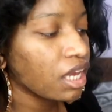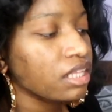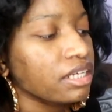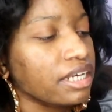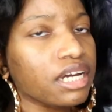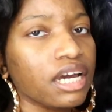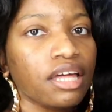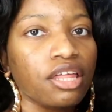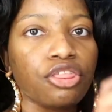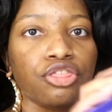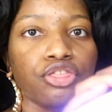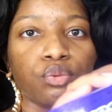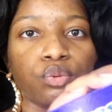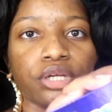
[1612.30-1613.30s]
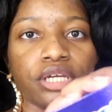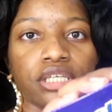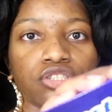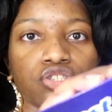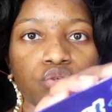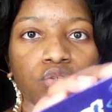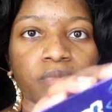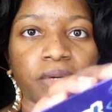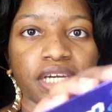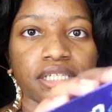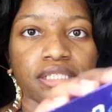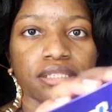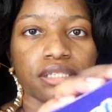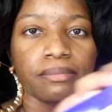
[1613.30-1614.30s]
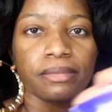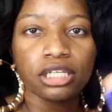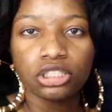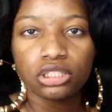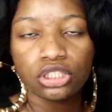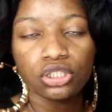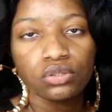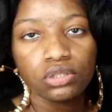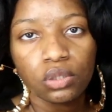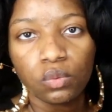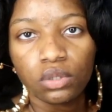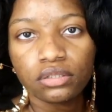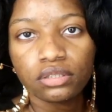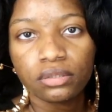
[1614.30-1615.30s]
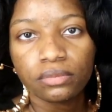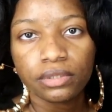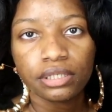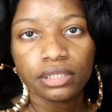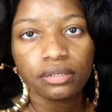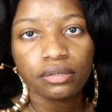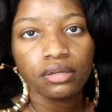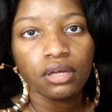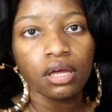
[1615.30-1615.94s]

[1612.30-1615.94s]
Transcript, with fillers: and then I got three toothpaste. I'm actually using one of them right now.